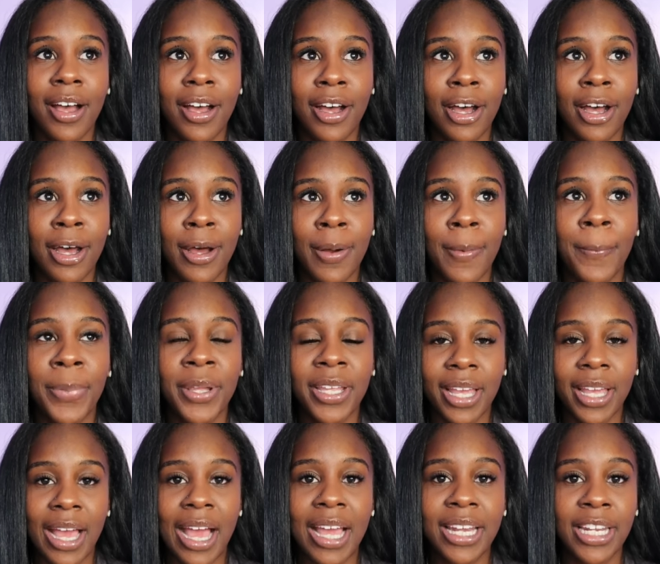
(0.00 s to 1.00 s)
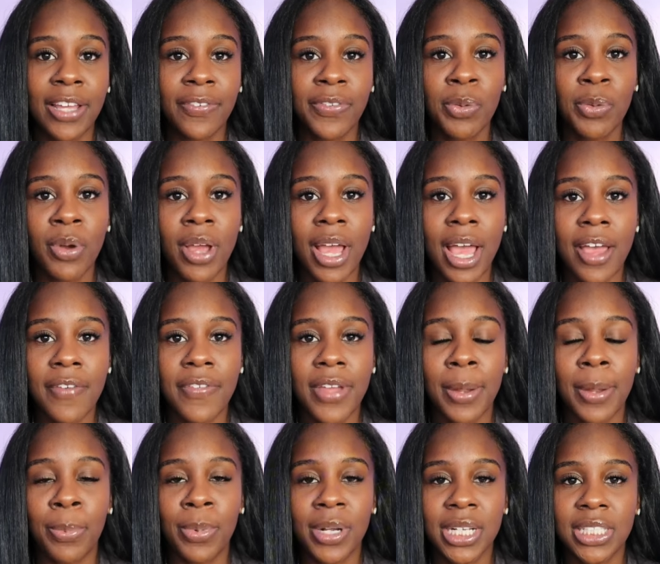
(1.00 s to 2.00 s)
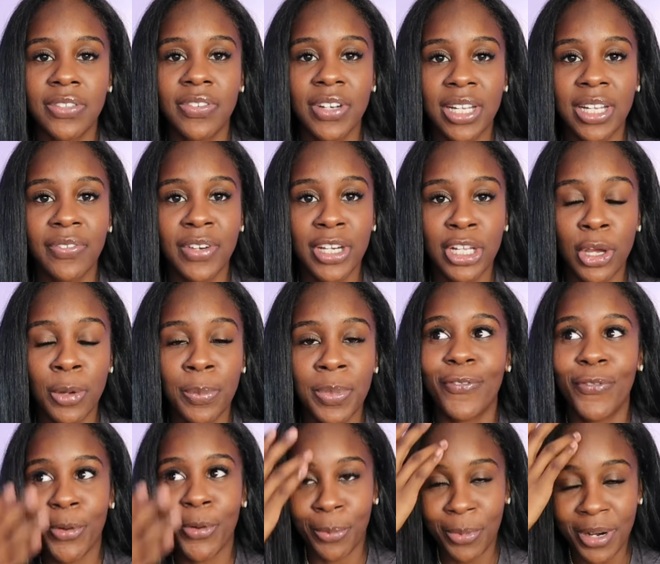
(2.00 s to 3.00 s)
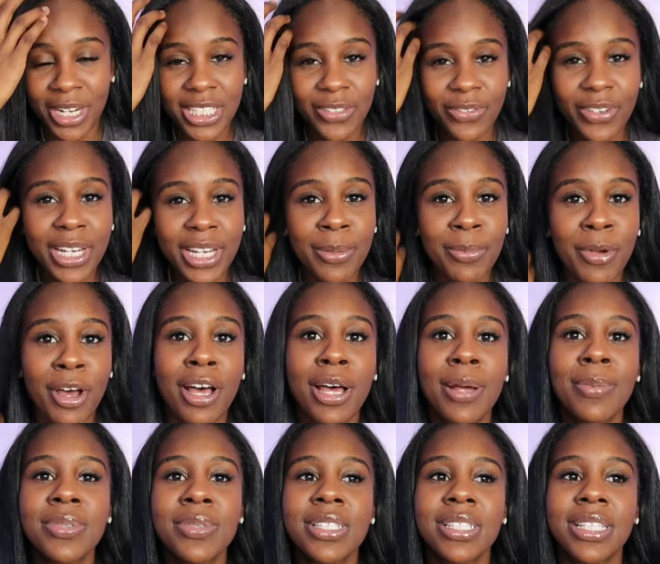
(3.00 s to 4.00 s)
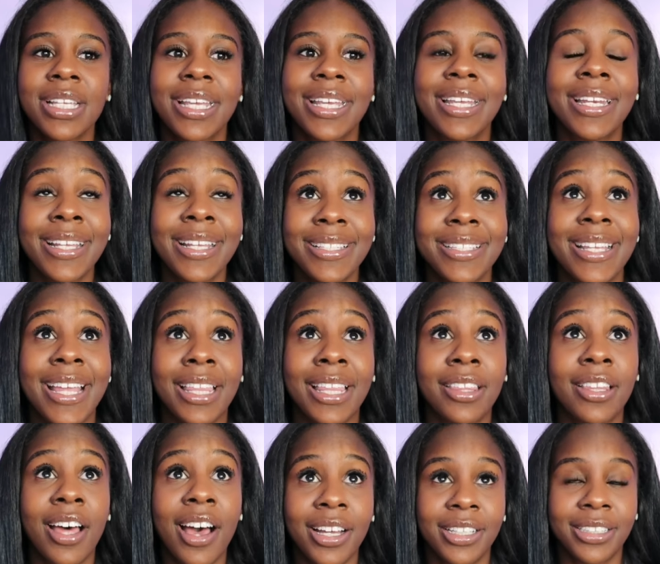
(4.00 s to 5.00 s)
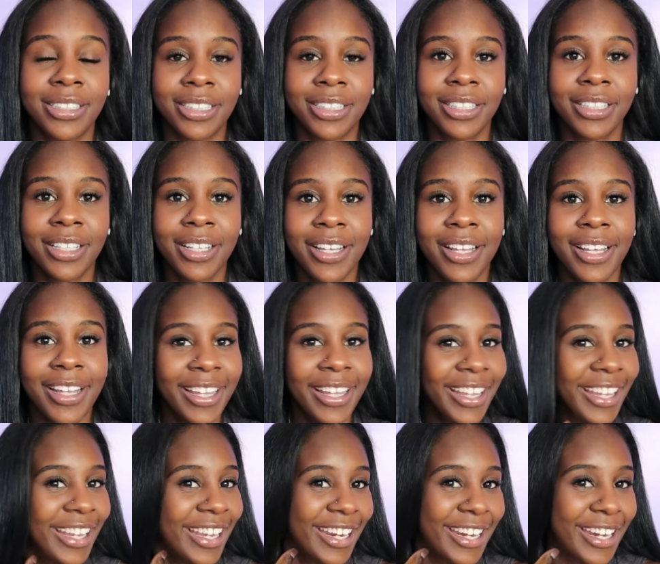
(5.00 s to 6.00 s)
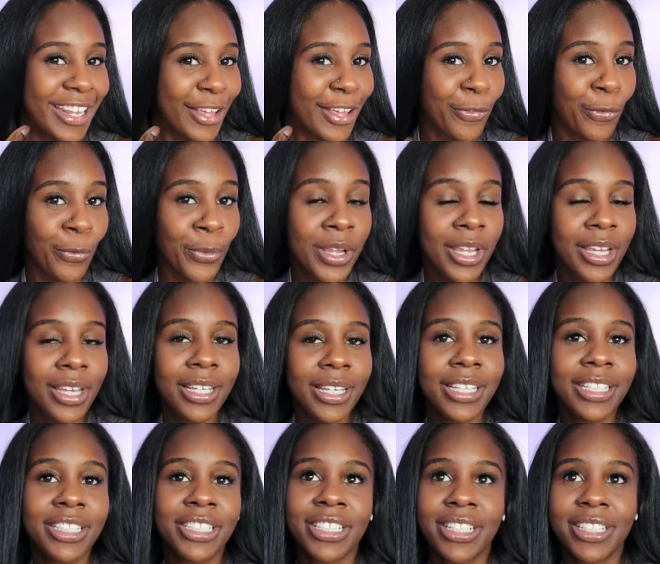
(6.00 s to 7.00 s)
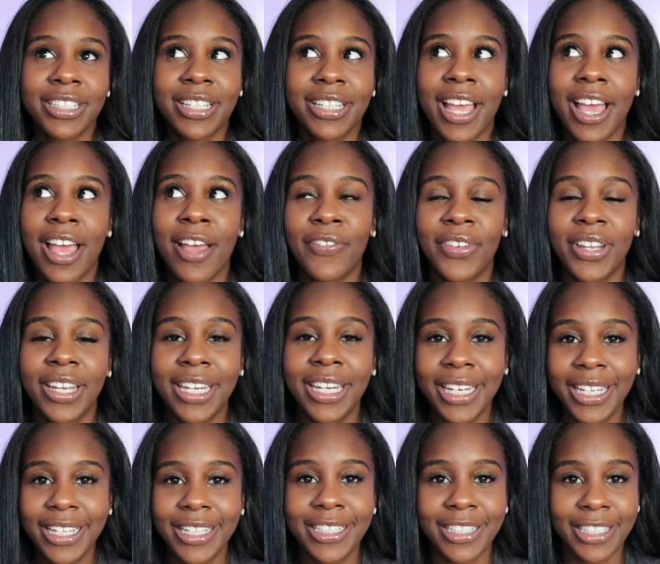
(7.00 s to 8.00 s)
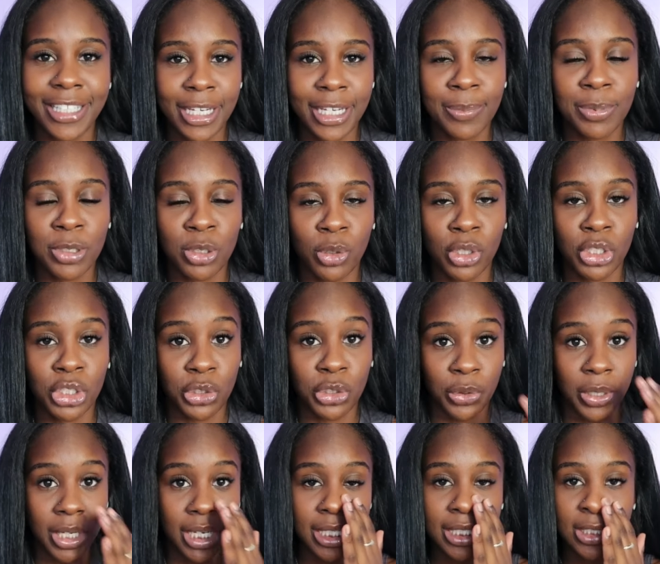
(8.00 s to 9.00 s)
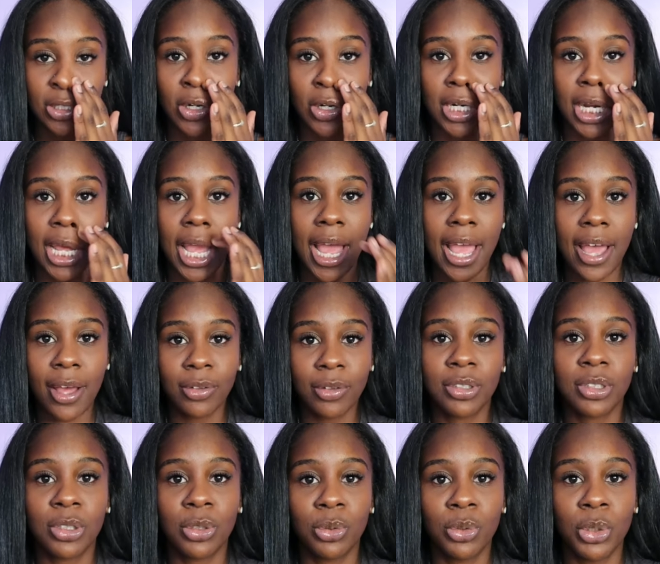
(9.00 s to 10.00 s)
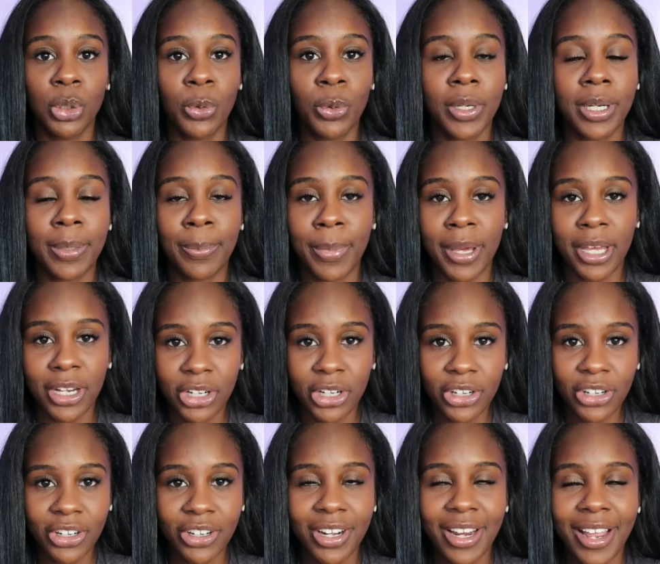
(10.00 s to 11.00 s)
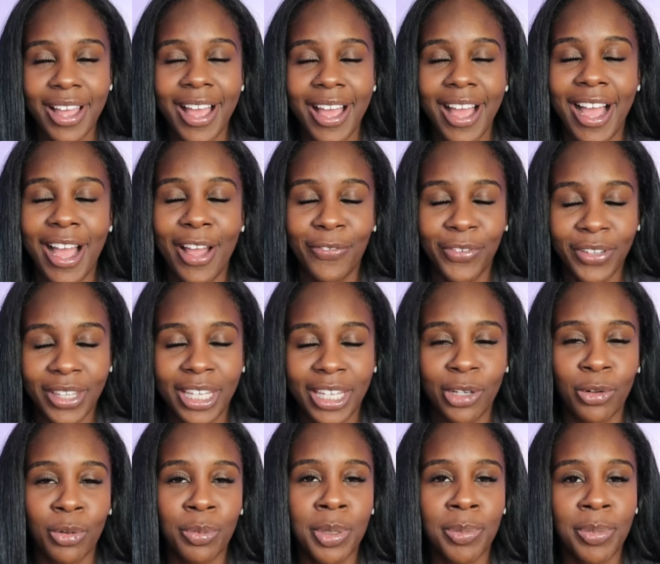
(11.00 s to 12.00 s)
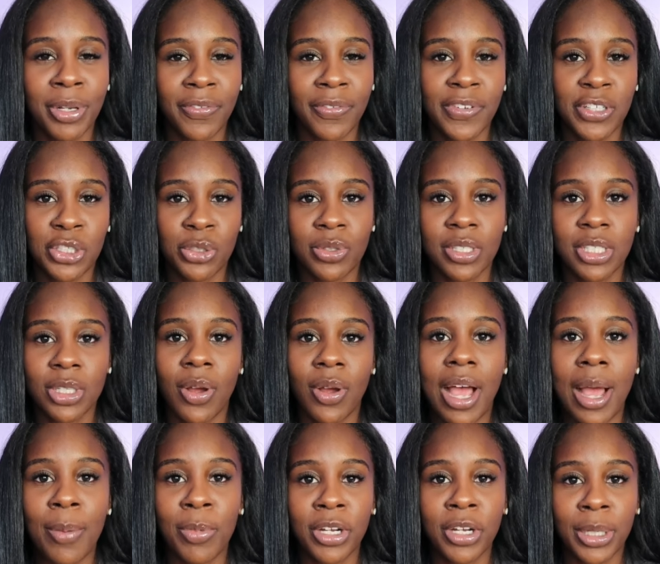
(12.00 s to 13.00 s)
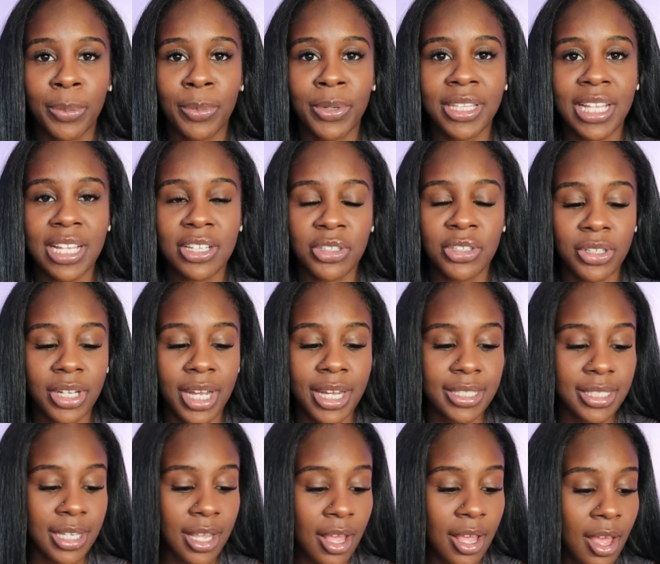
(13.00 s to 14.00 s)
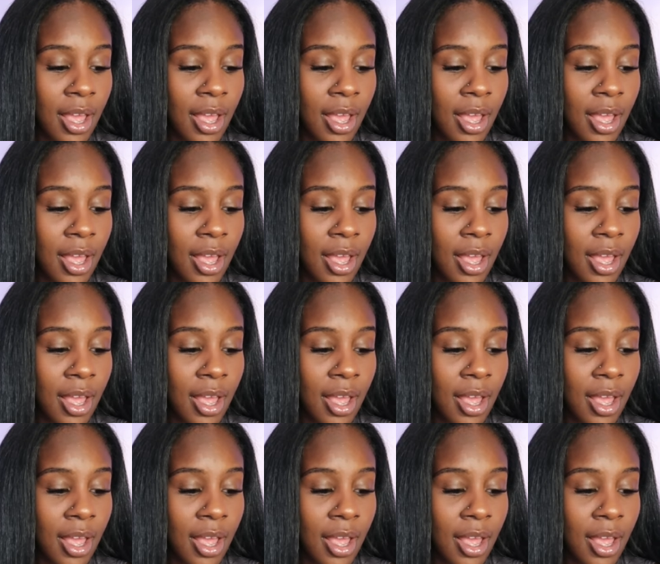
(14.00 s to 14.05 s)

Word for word: Um, but yeah, I definitely will have a breastfeeding video. For breastfeeding moms, it is a lot. And if we could just have any tips or tricks on how to do it better, I feel like it will be beneficial. So I'm gonna bring that to you guys.